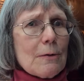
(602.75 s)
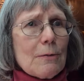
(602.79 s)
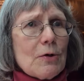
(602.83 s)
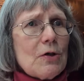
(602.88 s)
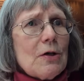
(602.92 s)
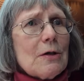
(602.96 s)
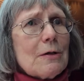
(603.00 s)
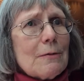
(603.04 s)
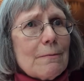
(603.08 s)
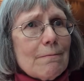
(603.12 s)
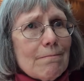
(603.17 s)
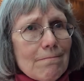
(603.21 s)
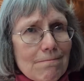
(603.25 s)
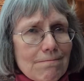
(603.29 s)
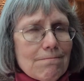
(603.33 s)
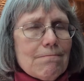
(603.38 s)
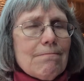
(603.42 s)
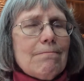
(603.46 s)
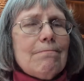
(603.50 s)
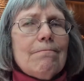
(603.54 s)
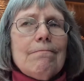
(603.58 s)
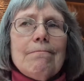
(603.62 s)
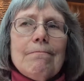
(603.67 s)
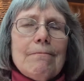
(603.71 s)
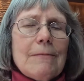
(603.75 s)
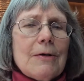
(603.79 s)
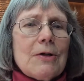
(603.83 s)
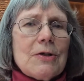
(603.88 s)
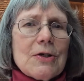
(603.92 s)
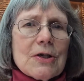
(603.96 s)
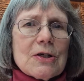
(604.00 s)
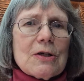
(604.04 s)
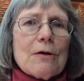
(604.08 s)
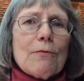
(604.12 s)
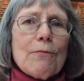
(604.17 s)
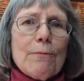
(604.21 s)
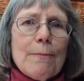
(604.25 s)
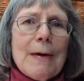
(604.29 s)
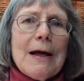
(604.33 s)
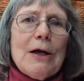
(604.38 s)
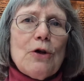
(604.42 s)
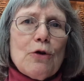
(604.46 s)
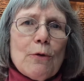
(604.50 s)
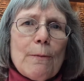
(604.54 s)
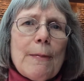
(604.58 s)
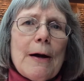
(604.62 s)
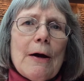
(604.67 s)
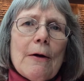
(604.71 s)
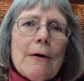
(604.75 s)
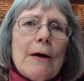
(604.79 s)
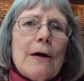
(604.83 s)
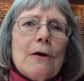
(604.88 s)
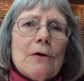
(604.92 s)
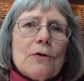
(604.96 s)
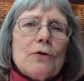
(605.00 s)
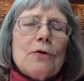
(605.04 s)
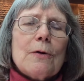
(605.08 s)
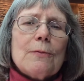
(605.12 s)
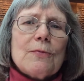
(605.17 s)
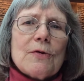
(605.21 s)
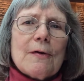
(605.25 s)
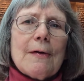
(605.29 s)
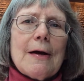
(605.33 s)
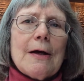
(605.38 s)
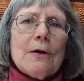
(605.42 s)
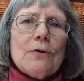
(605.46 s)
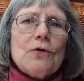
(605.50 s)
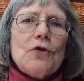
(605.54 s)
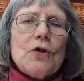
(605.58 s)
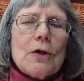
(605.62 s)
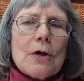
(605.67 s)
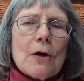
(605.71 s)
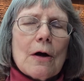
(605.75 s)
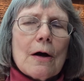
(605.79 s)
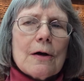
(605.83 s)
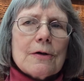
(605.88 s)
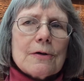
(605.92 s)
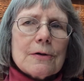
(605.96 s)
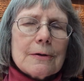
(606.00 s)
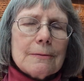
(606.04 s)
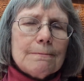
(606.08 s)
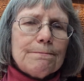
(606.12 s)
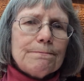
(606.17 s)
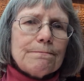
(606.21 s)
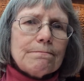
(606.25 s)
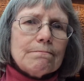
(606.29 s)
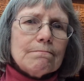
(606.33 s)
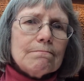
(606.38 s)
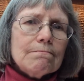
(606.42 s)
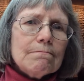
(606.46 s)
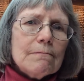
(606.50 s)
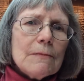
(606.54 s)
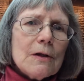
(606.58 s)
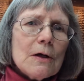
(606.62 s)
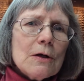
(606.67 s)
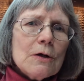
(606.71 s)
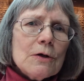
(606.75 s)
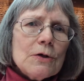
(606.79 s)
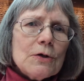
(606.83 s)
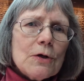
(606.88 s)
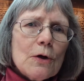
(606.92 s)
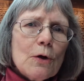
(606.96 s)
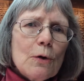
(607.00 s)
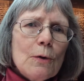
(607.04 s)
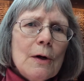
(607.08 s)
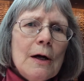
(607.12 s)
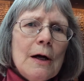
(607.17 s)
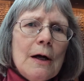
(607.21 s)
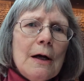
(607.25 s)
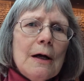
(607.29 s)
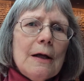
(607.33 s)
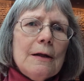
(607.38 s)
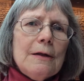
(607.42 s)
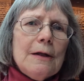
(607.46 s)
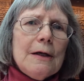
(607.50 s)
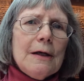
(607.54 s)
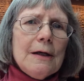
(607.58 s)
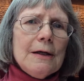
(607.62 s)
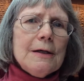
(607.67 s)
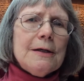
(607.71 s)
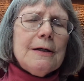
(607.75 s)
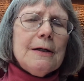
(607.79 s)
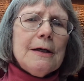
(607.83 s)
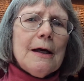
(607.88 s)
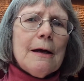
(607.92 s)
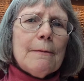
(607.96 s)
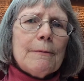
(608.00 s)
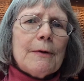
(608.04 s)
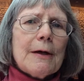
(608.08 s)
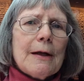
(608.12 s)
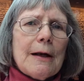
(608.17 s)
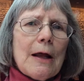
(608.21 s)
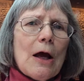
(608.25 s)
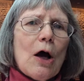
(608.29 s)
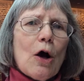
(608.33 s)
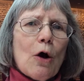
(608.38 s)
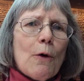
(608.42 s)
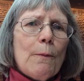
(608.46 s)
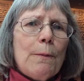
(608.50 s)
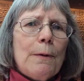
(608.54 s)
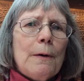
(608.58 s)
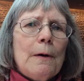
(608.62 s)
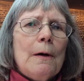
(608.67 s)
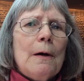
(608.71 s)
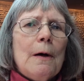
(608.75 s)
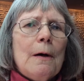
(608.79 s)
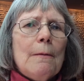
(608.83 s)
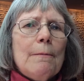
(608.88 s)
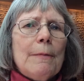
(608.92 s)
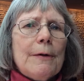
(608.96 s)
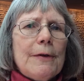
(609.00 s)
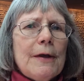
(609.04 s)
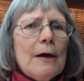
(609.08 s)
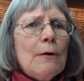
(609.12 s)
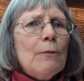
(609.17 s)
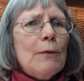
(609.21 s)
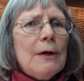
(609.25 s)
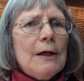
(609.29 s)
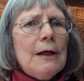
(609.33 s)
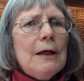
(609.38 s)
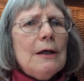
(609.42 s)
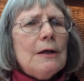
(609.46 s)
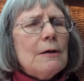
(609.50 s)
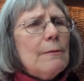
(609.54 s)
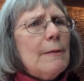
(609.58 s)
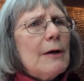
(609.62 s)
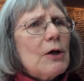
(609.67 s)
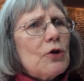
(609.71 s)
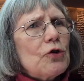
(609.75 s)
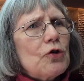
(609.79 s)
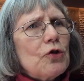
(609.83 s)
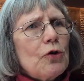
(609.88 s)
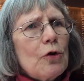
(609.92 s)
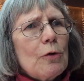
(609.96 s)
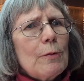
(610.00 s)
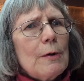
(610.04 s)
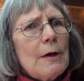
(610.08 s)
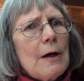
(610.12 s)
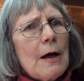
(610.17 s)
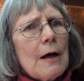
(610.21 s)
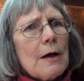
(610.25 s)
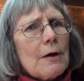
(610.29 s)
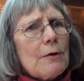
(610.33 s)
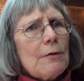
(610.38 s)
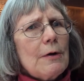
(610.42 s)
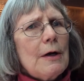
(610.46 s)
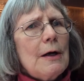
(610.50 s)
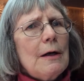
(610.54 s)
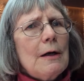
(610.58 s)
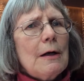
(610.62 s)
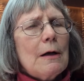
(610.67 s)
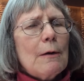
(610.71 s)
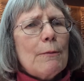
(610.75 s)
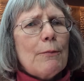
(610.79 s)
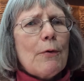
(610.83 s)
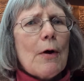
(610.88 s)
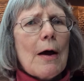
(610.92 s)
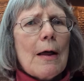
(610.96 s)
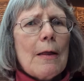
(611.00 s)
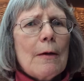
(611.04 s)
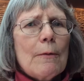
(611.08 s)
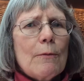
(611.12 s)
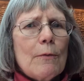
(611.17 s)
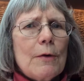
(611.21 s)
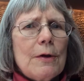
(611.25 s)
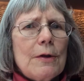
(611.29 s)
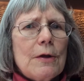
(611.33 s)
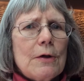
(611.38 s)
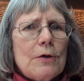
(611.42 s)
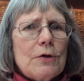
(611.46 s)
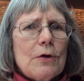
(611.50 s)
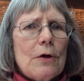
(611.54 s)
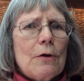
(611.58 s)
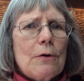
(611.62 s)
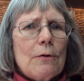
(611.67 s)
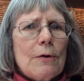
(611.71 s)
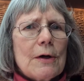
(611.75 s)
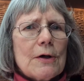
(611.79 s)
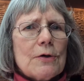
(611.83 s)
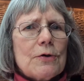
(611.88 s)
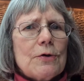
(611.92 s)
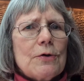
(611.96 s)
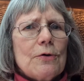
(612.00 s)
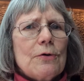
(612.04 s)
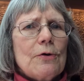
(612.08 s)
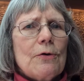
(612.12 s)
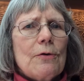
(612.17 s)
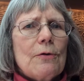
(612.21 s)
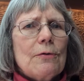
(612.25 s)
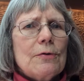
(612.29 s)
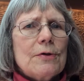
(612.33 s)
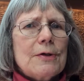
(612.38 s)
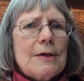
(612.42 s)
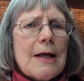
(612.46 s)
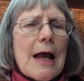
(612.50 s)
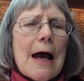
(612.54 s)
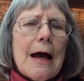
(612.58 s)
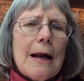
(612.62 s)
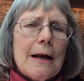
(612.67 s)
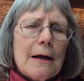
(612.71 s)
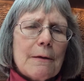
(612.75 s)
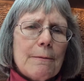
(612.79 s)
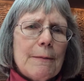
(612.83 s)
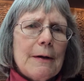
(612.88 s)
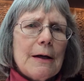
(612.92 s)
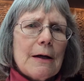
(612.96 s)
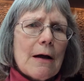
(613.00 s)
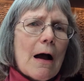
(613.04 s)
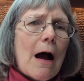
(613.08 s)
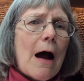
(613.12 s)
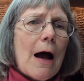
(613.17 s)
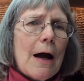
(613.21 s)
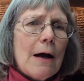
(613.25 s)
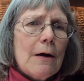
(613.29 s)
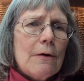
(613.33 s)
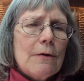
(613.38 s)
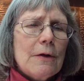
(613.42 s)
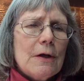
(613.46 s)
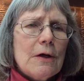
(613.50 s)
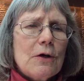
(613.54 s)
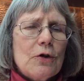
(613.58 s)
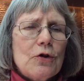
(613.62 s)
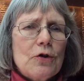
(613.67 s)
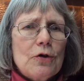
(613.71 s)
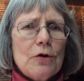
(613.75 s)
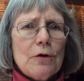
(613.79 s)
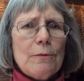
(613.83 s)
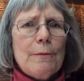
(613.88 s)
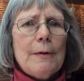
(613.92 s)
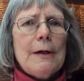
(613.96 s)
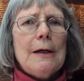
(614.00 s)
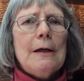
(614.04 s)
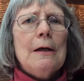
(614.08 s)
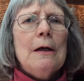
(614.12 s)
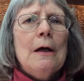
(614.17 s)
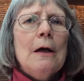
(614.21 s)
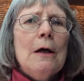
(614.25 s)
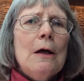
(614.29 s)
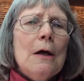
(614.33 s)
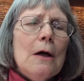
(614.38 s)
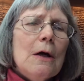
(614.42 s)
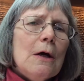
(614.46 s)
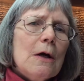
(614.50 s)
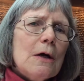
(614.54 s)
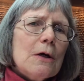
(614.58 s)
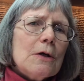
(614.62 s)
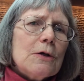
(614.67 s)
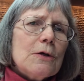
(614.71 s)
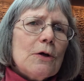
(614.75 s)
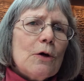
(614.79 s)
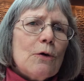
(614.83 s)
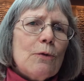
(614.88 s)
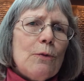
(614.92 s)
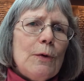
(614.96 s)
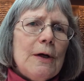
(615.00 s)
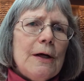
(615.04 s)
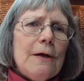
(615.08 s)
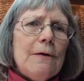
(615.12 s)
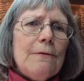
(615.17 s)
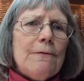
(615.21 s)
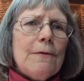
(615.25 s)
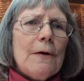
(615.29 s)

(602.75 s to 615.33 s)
it's just a major barrier in terms of energy cost. So the ECM can help, but then we need to make sure we're not creating a problem with the total external static being higher than it should be. So we